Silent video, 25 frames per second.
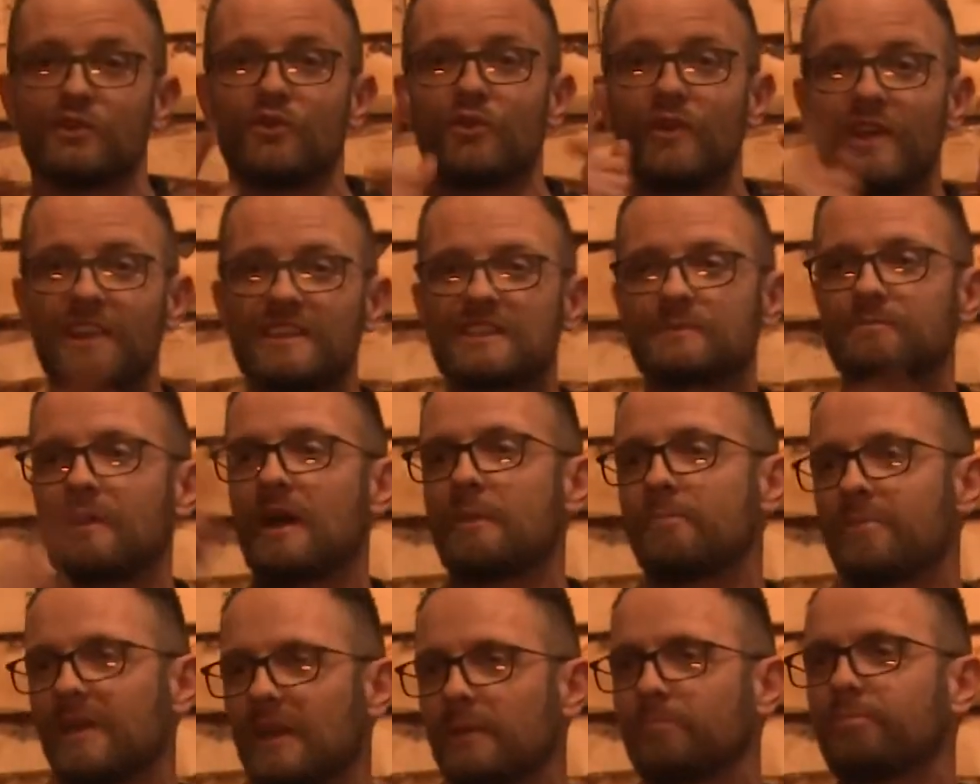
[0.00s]
reach my
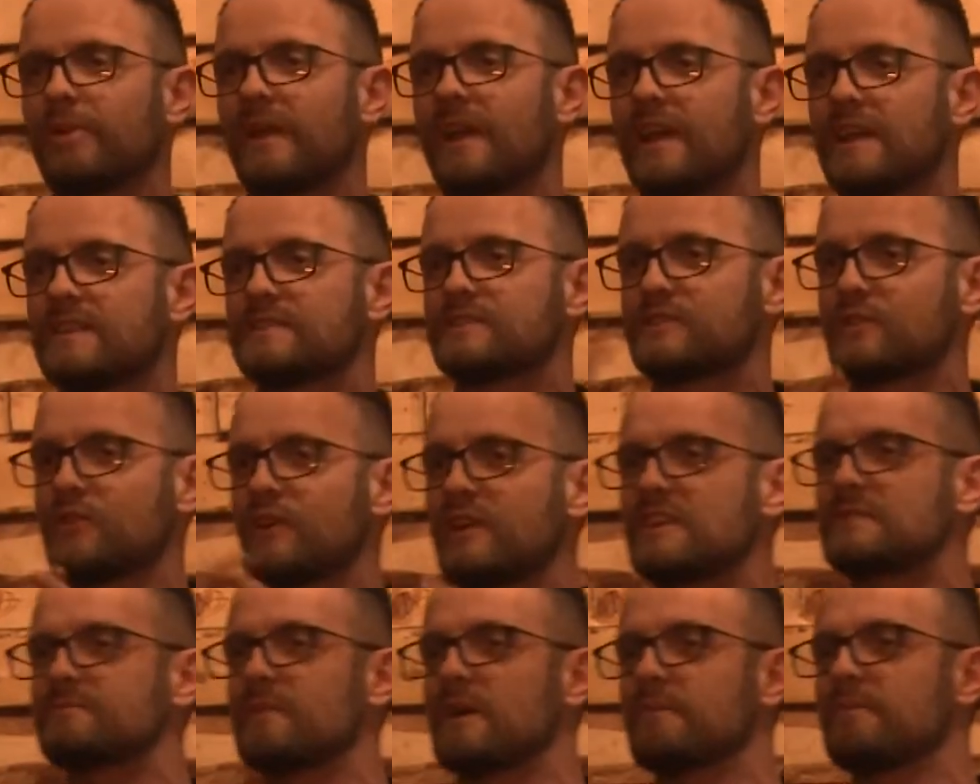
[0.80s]
big plans, to
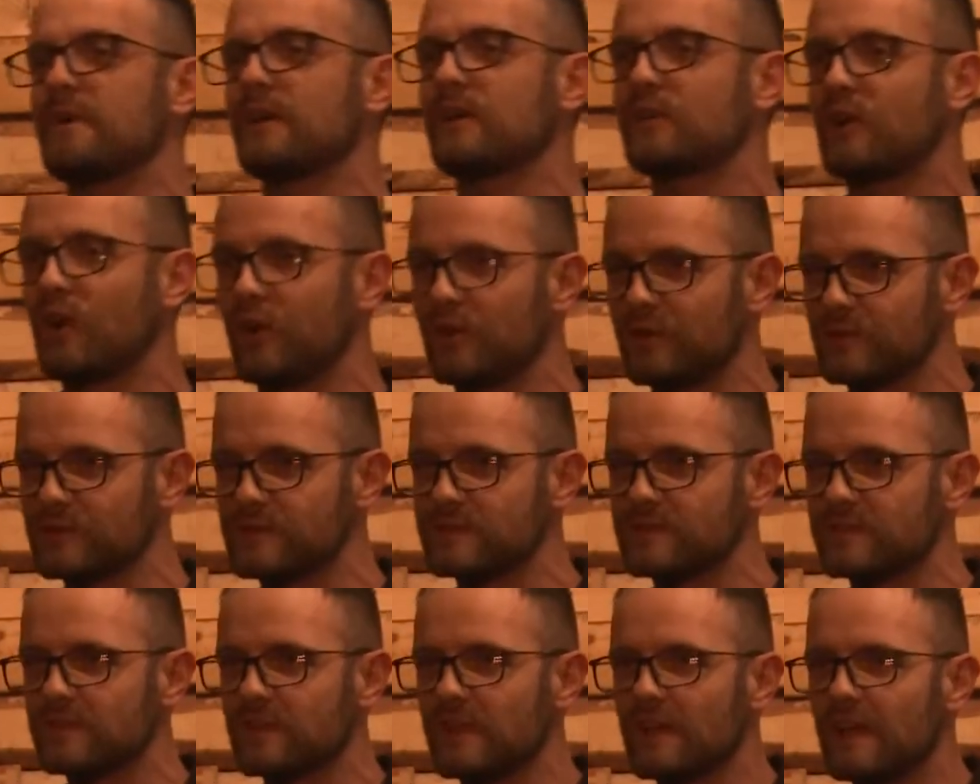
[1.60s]
reach my big
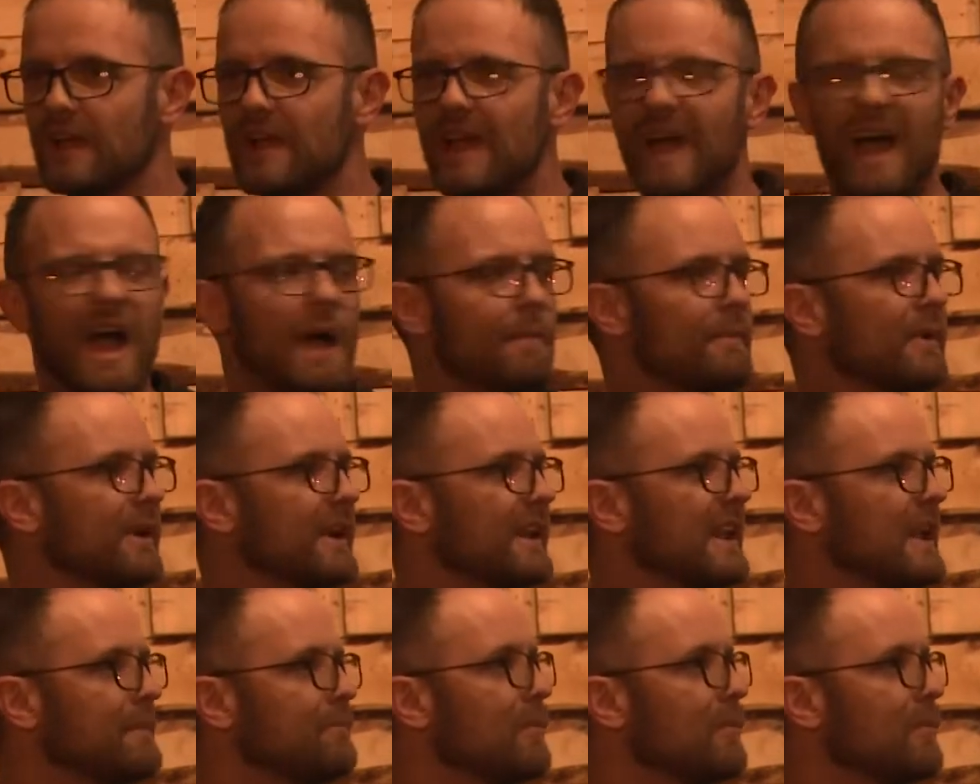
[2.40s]
goals. How am I going to keep